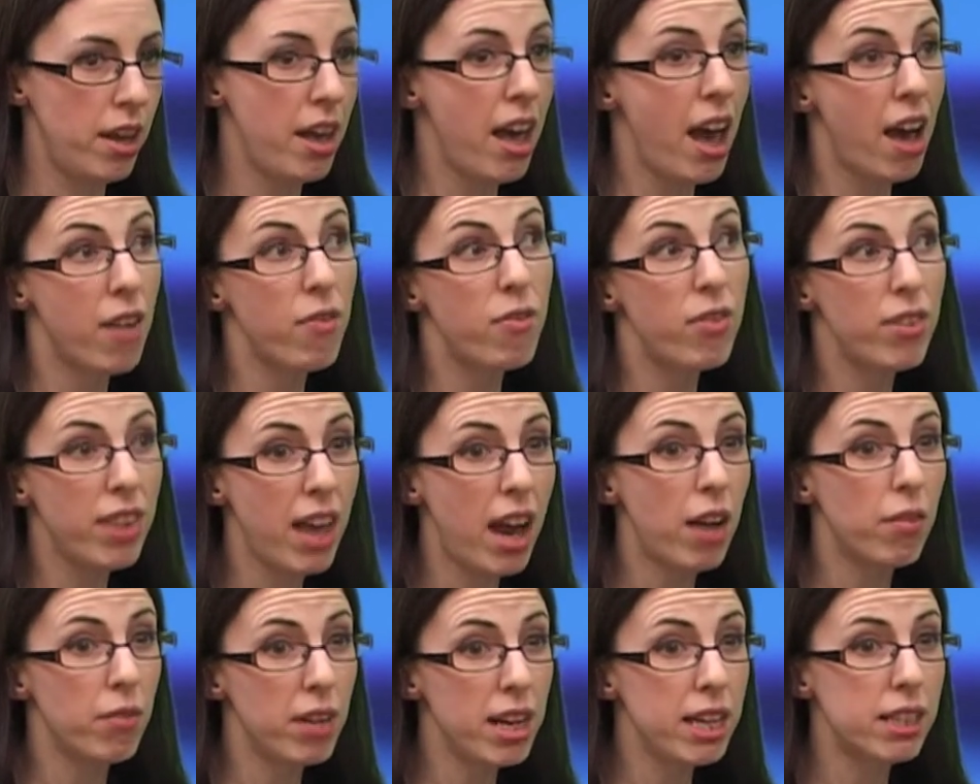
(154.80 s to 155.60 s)
And for
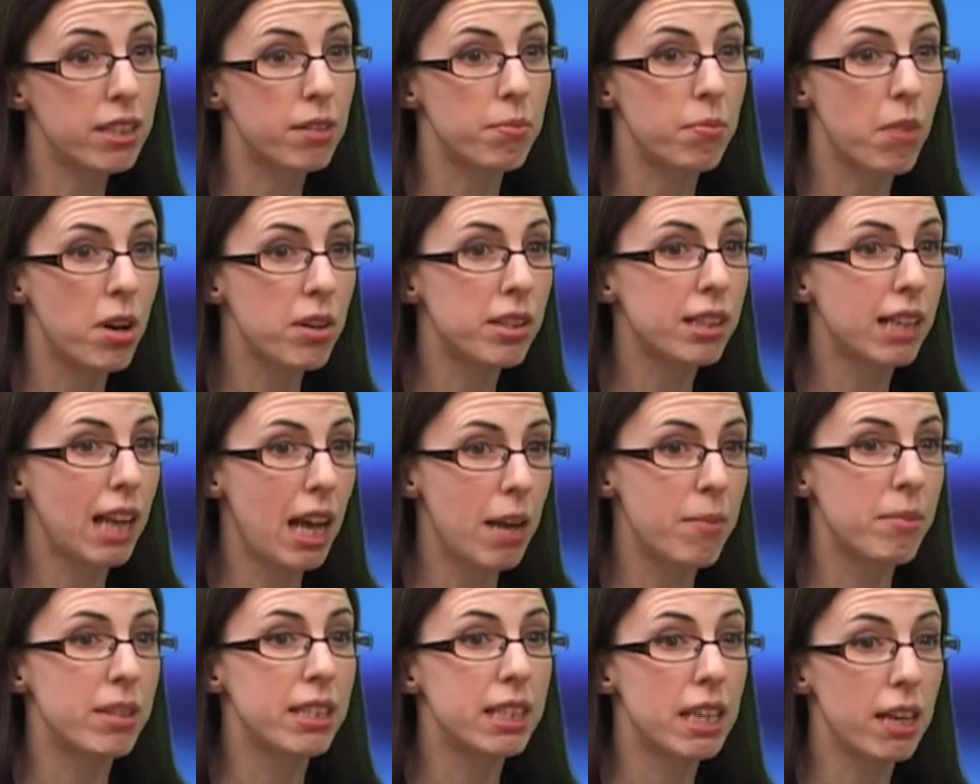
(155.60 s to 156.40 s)
that reason, most
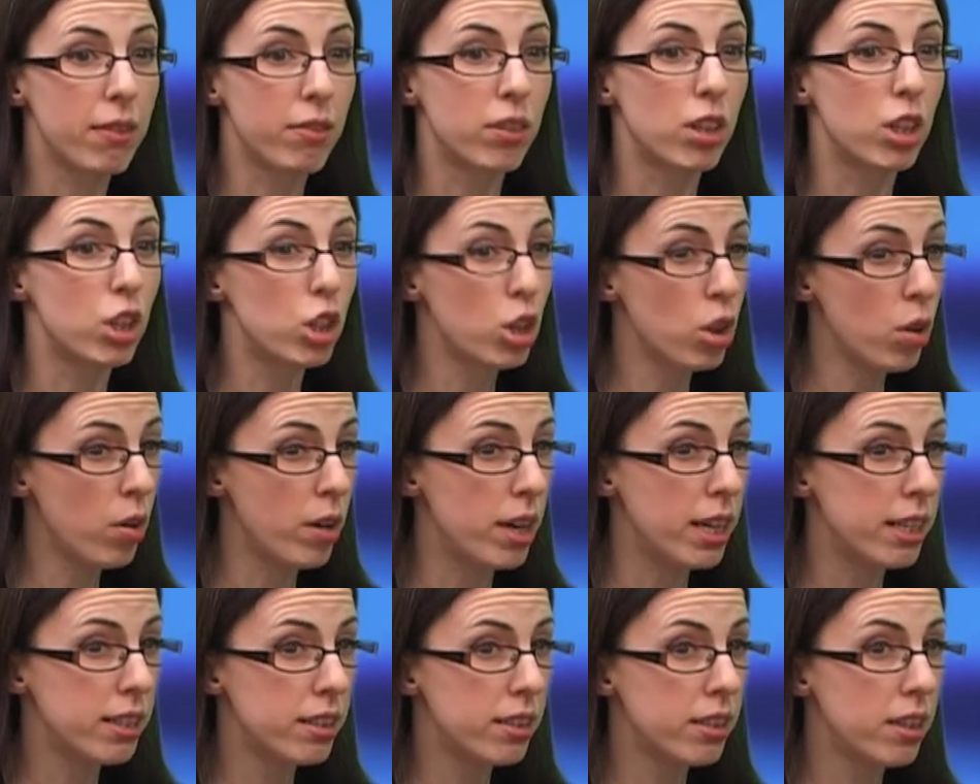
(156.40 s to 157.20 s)
claimants given the
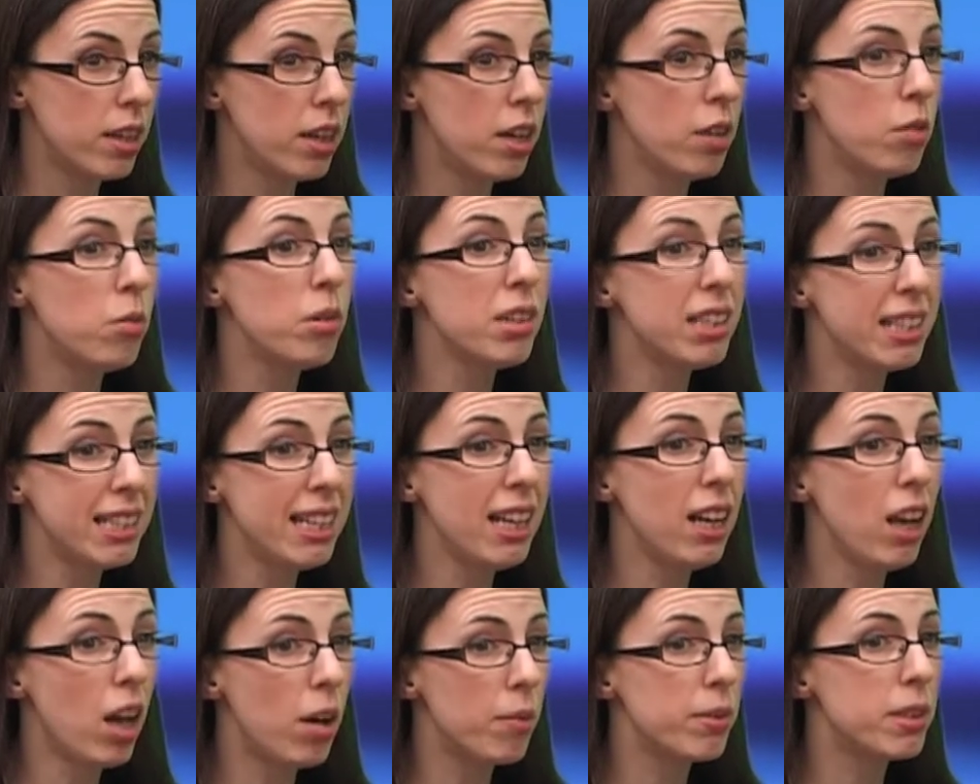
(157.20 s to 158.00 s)
choice will
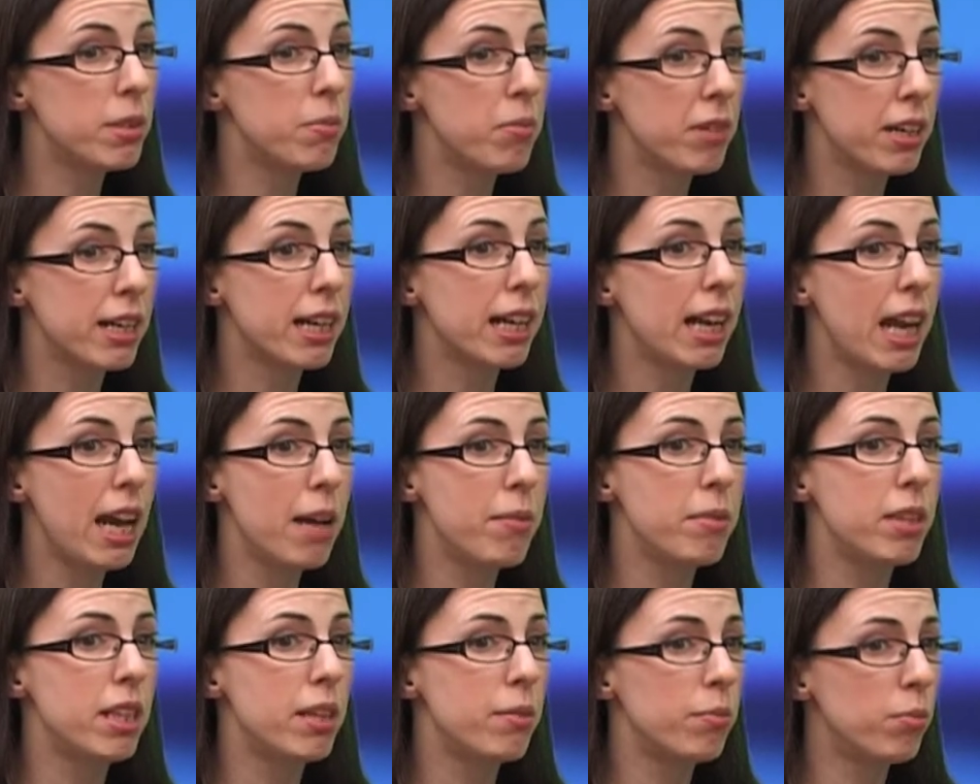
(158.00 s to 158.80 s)
still opt to bring a claim
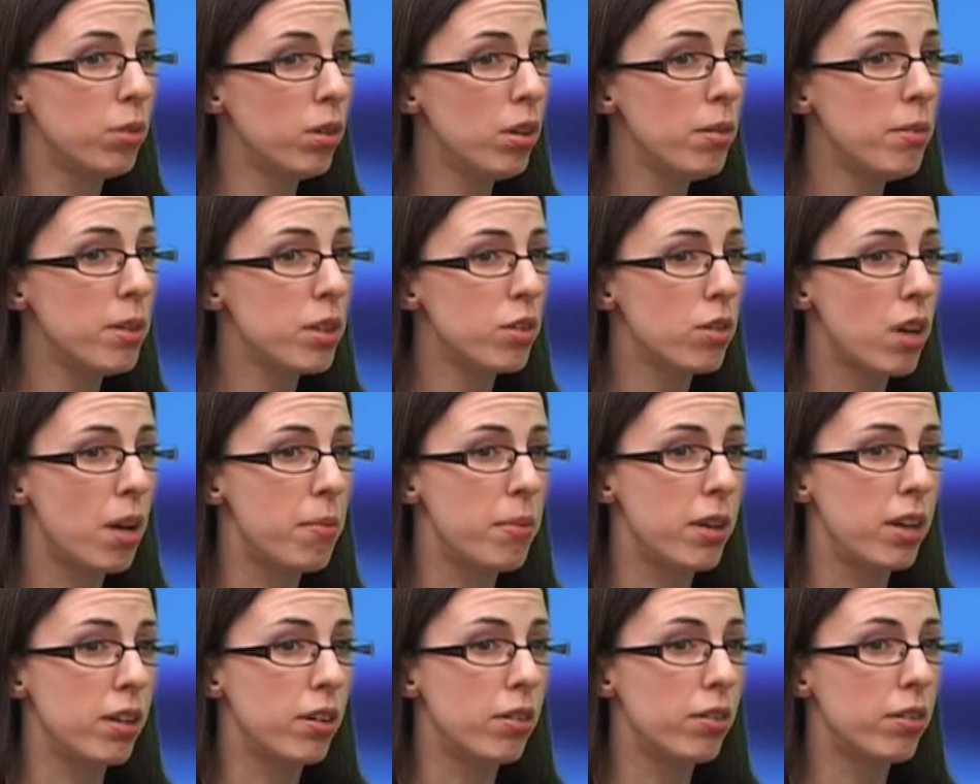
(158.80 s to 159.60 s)
in the Employment
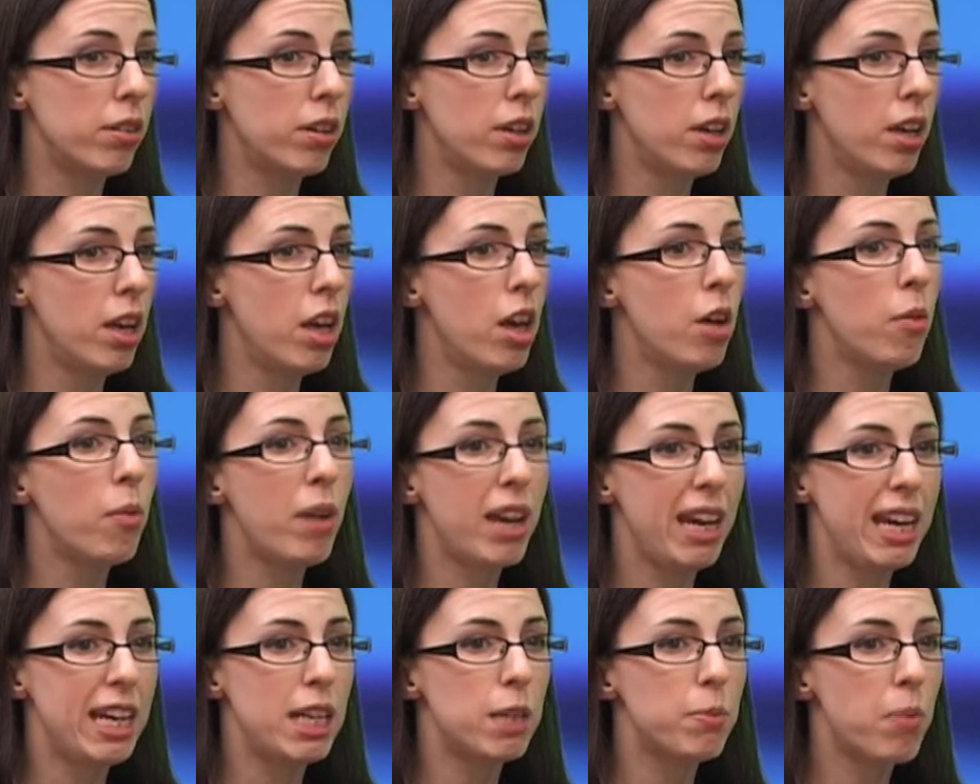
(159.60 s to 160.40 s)
Tribunal, where
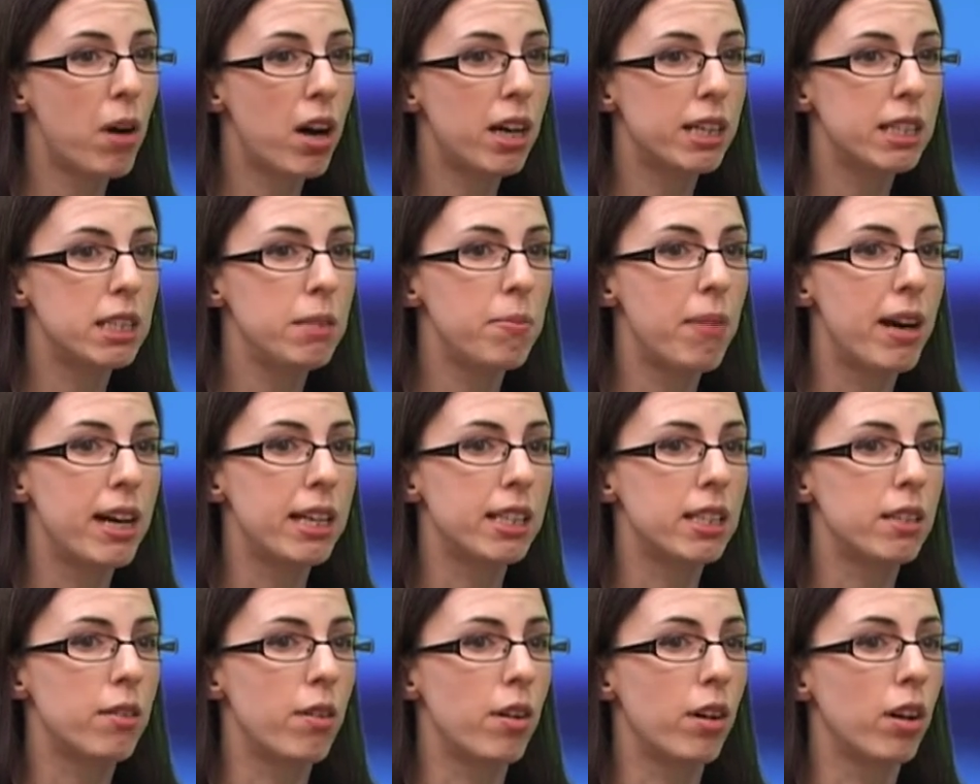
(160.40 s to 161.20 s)
each party bears
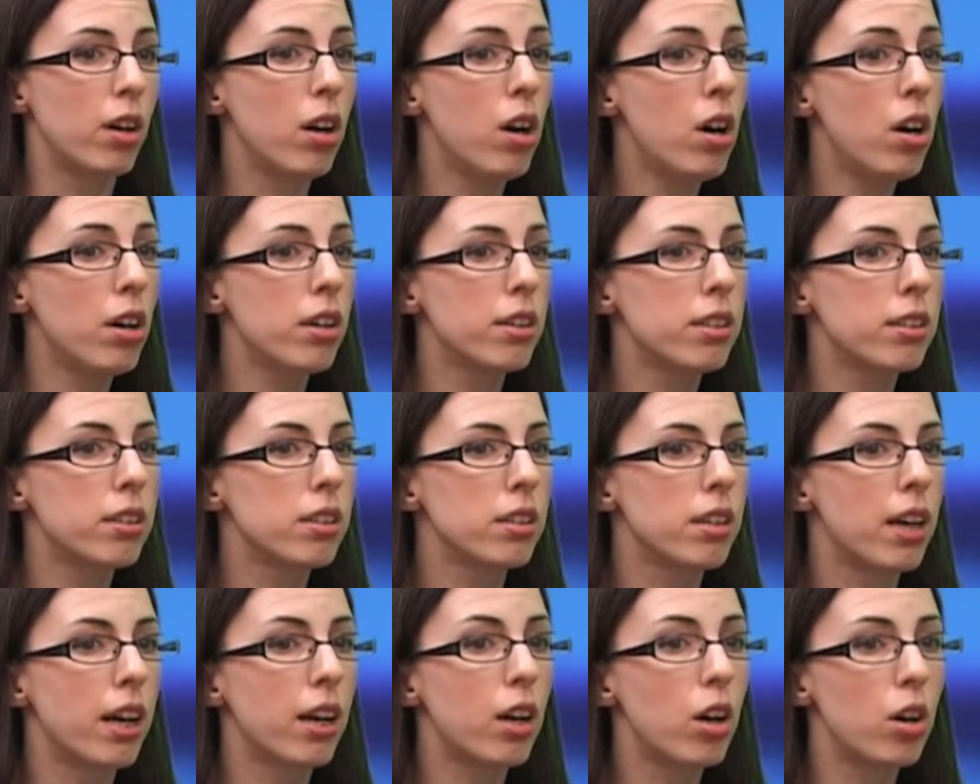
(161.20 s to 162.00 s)
their own costs,
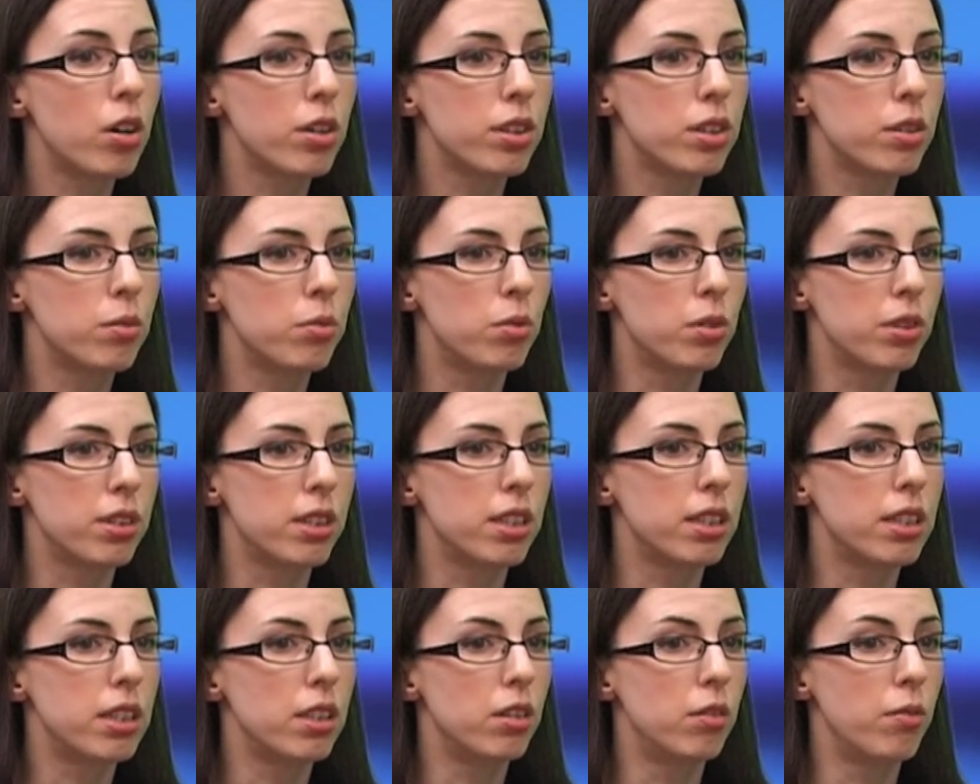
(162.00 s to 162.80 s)
and cost awards are
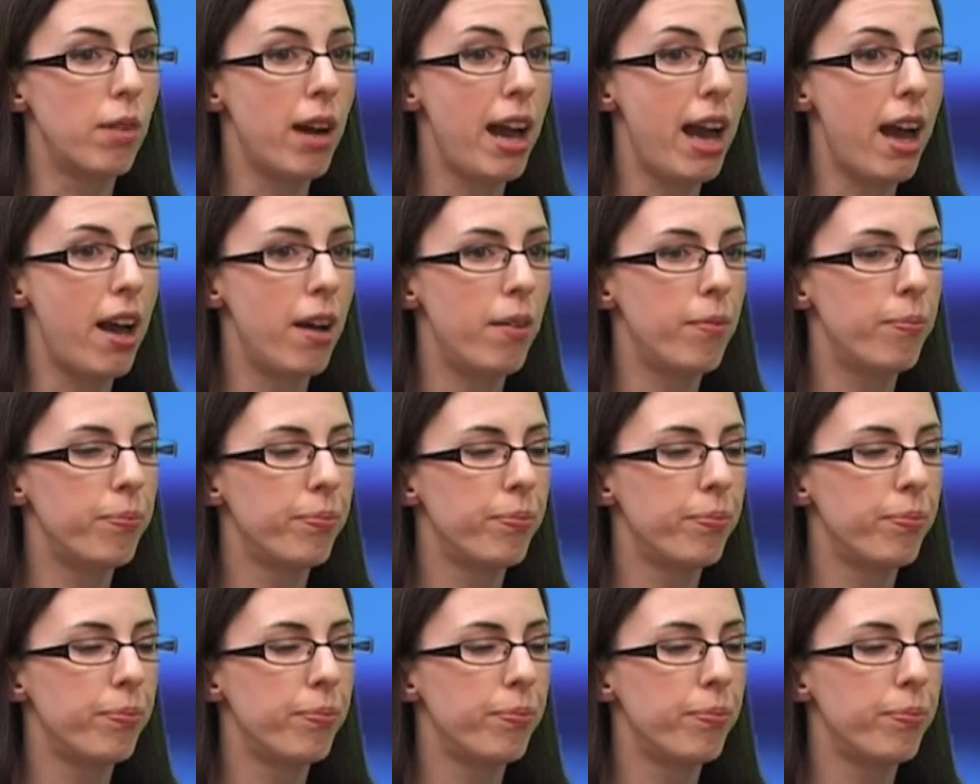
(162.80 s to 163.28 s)
still rare.